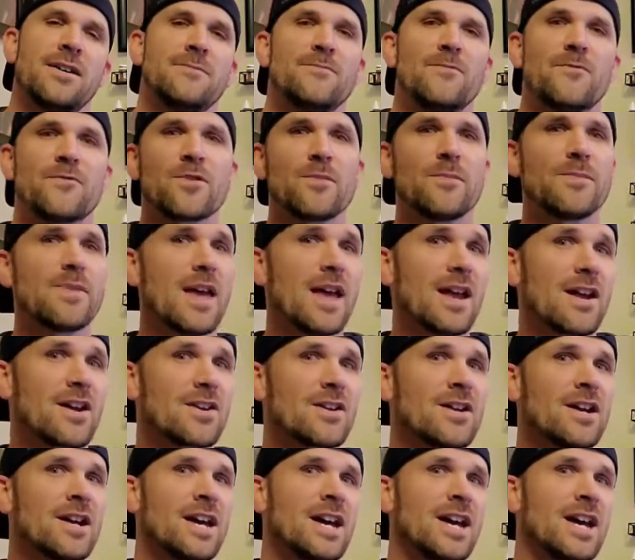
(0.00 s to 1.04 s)
from there,
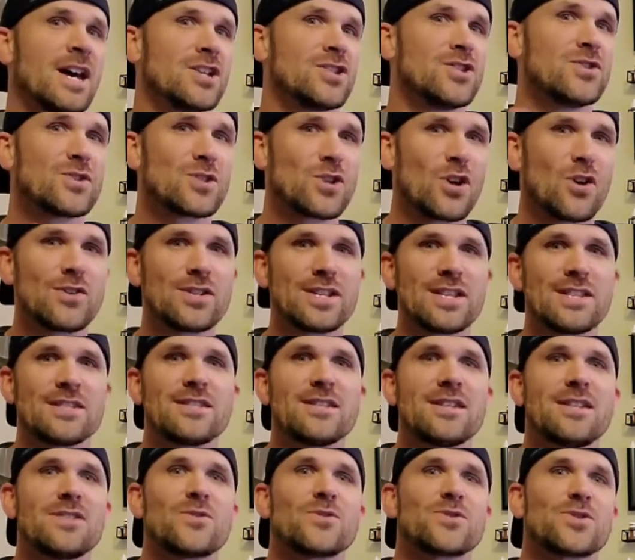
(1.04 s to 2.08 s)
you can already
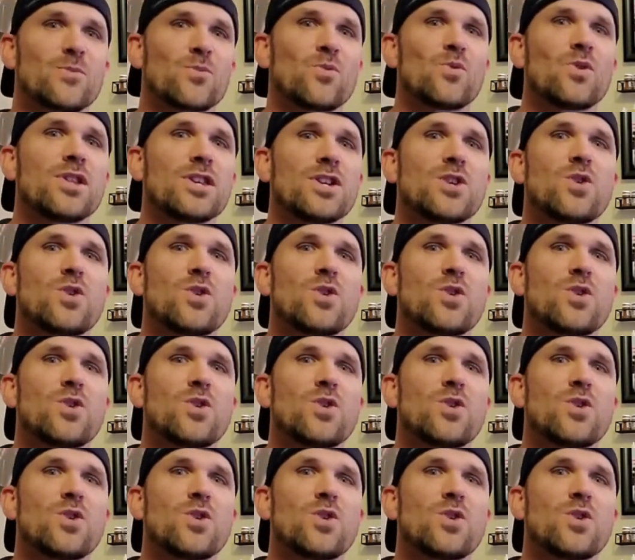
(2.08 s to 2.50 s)
see there's some really